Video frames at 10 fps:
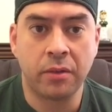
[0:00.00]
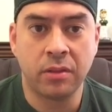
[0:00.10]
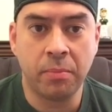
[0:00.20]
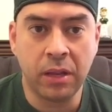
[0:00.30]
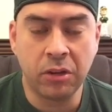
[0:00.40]

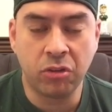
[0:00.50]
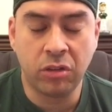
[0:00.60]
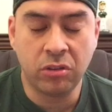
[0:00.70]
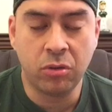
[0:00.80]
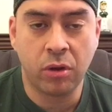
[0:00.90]
Something
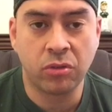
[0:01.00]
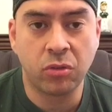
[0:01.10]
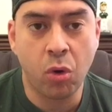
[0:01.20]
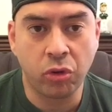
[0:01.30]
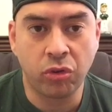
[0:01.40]
interesting too on
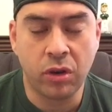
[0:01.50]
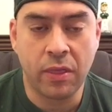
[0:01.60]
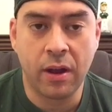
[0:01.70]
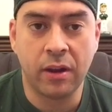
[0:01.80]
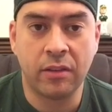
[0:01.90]

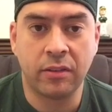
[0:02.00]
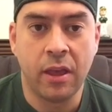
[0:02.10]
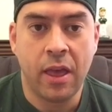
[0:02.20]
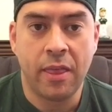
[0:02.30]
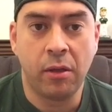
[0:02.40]
ScoreStreak there is
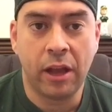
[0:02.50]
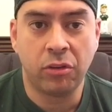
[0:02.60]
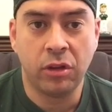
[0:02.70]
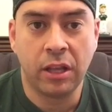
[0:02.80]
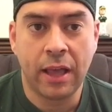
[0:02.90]
they'll
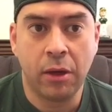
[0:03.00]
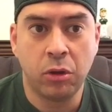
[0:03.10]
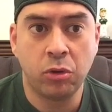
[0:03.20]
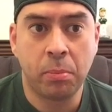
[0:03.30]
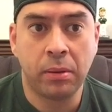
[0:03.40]
actually allow
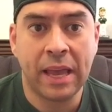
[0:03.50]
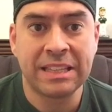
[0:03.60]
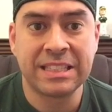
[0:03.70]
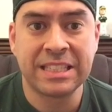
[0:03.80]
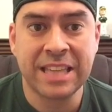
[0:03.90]
you to
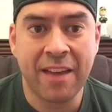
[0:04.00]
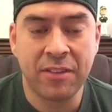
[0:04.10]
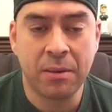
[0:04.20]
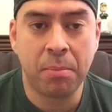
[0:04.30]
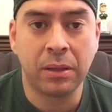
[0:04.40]
play
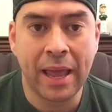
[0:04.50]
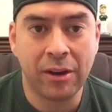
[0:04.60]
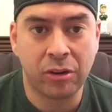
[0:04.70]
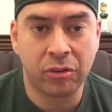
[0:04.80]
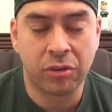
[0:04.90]
7
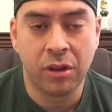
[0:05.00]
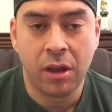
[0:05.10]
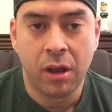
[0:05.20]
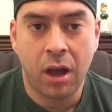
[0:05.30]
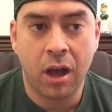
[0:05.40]
players
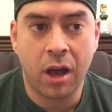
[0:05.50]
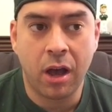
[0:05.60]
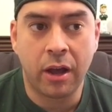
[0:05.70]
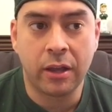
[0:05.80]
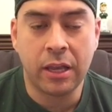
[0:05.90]

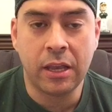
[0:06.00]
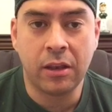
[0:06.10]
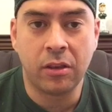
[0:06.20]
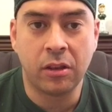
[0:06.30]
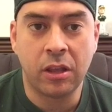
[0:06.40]

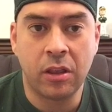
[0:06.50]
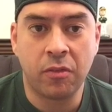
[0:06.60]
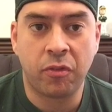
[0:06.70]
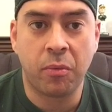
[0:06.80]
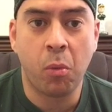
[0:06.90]

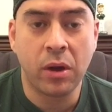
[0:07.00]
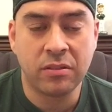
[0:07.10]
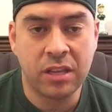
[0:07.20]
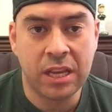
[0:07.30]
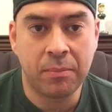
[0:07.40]
from
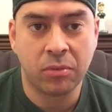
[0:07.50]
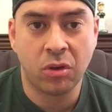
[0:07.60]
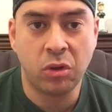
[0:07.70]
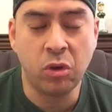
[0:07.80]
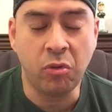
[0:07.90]
one team.
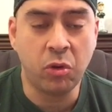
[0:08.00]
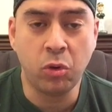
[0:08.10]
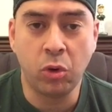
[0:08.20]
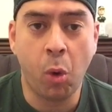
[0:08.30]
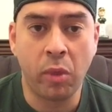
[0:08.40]
So you
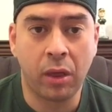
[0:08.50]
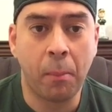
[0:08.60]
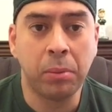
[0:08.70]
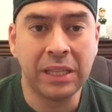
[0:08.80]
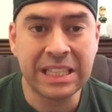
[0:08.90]
can go with a
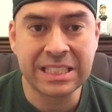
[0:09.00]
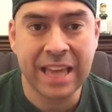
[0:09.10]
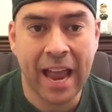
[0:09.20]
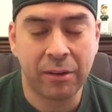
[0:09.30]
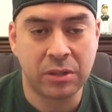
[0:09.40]
complete
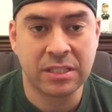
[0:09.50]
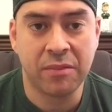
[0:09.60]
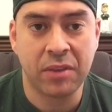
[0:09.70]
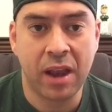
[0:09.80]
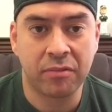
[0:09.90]
stack with
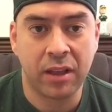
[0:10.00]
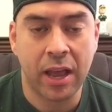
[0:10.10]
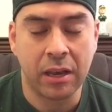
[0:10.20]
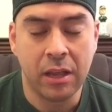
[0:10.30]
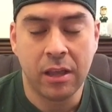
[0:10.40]
7 out of
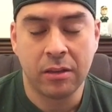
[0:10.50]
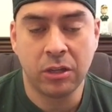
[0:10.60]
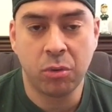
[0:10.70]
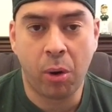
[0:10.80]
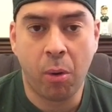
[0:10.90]
9.
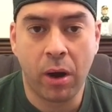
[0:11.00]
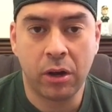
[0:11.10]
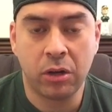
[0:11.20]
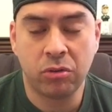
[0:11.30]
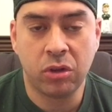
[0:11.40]
They do
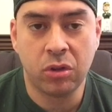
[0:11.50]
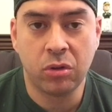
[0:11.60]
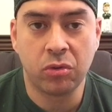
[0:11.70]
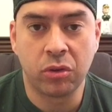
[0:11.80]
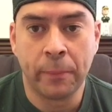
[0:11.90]
require you to
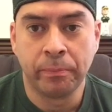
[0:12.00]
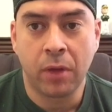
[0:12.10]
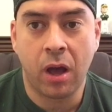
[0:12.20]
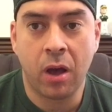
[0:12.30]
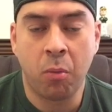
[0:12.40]
use
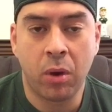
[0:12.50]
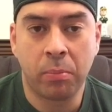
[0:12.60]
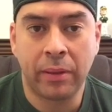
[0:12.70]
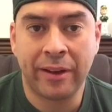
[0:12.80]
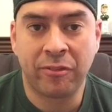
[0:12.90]

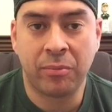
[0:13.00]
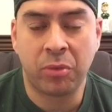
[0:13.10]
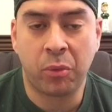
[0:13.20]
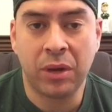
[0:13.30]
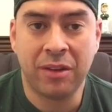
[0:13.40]
1 player
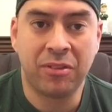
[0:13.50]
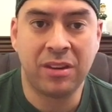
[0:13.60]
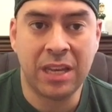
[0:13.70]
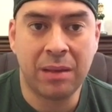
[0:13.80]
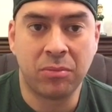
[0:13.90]
from 3
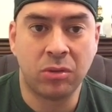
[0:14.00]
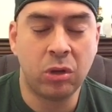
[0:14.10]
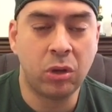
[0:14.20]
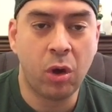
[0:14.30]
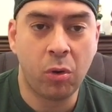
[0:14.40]
different teams.
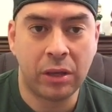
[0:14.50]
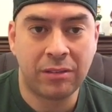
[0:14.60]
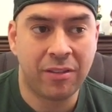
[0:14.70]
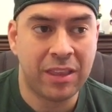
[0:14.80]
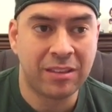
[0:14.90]
So you could go
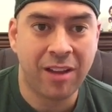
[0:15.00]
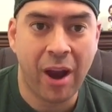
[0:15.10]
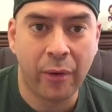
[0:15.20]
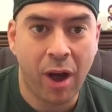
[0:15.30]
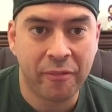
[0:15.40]
into the
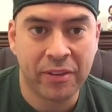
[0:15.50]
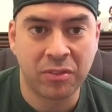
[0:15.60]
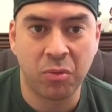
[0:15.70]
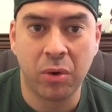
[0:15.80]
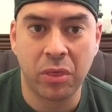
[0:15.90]
entire
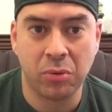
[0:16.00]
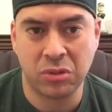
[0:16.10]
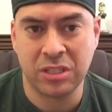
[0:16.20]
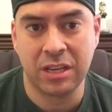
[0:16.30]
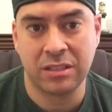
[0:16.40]
offensive 1
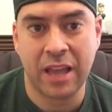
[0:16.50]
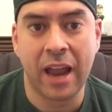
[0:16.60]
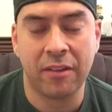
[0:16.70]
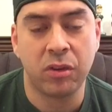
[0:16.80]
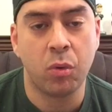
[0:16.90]
through 6
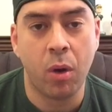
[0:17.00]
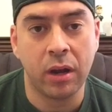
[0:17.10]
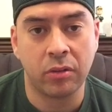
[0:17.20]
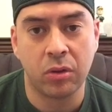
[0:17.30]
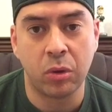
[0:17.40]
stack if you
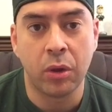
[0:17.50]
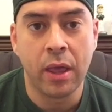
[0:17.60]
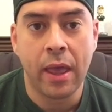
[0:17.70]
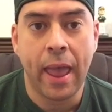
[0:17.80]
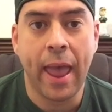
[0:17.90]
wanted to,
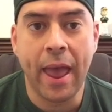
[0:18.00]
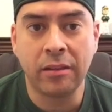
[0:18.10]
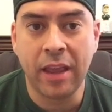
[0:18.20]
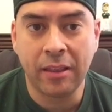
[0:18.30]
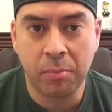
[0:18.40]

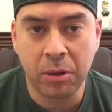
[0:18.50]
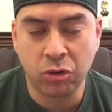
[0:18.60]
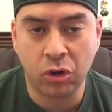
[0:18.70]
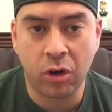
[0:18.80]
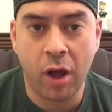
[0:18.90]
and take the
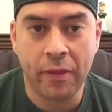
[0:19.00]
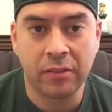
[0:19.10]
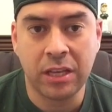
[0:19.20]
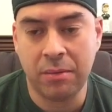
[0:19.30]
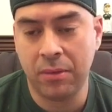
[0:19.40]
pitcher on
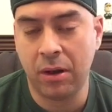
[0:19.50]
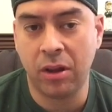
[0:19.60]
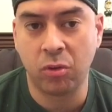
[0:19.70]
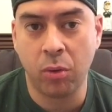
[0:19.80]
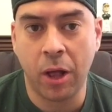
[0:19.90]
that team
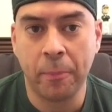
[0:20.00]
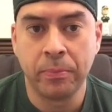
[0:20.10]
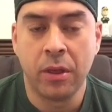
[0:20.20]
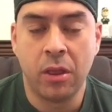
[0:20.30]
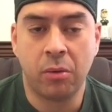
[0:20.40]
there as well.
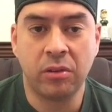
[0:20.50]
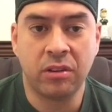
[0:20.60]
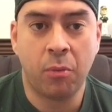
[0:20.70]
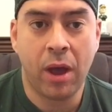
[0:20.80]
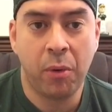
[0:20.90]
The
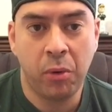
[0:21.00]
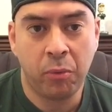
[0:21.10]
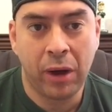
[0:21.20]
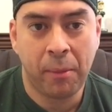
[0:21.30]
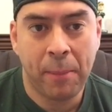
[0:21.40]
reason why I
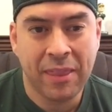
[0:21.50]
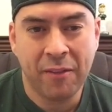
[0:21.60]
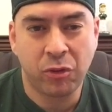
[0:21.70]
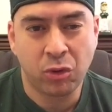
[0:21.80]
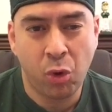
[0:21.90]
wouldn't recommend
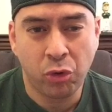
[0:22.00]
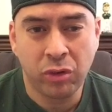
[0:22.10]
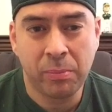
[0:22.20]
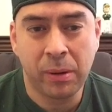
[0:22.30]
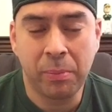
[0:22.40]
that for
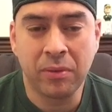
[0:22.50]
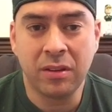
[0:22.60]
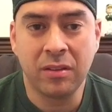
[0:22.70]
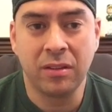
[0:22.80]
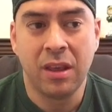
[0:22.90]
ScoreStreak
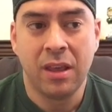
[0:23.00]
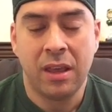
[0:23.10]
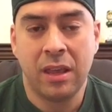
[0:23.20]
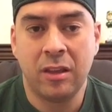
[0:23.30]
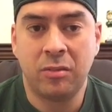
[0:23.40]
purposes
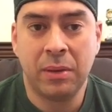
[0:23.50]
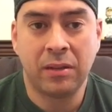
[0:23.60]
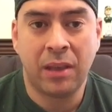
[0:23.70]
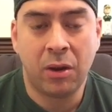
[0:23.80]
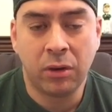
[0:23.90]
is
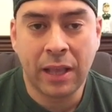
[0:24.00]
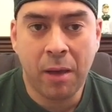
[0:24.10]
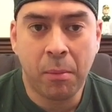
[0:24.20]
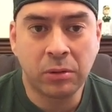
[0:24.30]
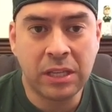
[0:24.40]
because they don't
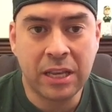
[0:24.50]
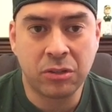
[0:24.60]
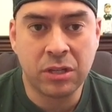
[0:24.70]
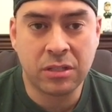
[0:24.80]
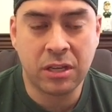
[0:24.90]
allow
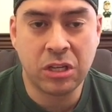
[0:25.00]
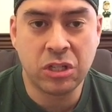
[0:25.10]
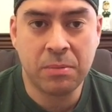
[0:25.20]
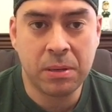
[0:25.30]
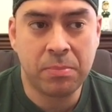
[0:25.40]
multi-entries in
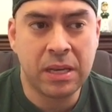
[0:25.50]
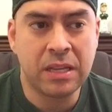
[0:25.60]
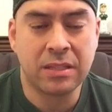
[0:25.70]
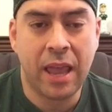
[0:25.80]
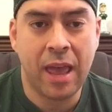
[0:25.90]

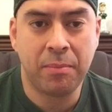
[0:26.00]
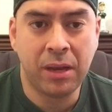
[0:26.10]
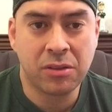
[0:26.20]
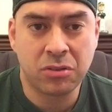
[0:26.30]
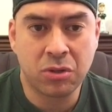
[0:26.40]
GPPs, and
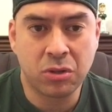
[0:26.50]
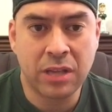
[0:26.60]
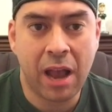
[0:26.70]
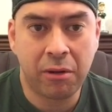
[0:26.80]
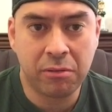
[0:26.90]
because there's no
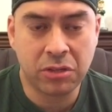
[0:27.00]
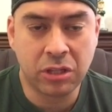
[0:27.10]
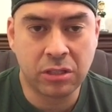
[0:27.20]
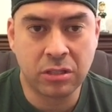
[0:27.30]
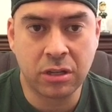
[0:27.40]
salary
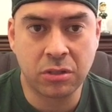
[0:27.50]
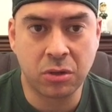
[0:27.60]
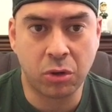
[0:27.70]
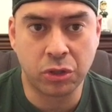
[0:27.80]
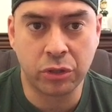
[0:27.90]
restrictions on
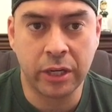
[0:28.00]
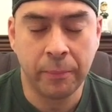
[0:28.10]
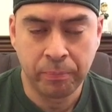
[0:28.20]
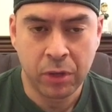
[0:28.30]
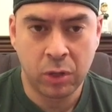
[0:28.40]

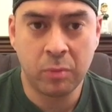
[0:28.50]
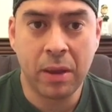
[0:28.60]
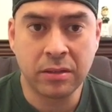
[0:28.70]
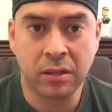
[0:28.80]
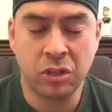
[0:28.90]
ScoreStreak, you
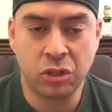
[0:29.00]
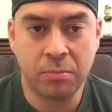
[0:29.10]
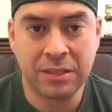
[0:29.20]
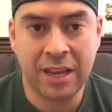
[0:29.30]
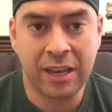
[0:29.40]
basically
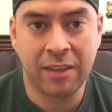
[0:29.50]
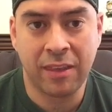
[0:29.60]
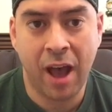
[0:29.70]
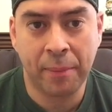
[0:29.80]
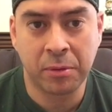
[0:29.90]
should be taking
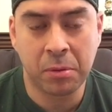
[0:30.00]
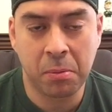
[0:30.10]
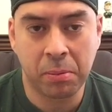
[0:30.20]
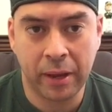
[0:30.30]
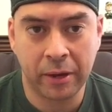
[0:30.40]
the
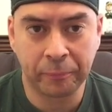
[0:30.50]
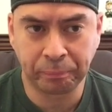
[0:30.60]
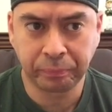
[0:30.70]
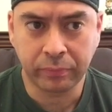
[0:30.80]
optimal player